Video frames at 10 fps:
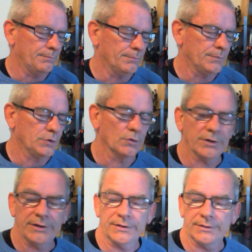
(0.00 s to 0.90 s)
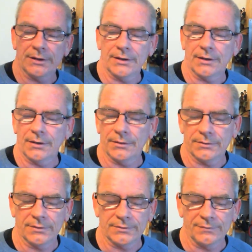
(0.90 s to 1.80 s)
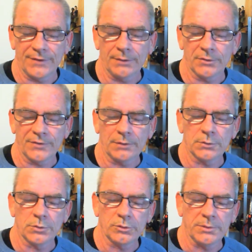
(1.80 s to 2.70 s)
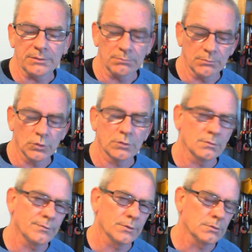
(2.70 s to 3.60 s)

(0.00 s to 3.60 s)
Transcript: You don't need the Famo. Famo would have been more for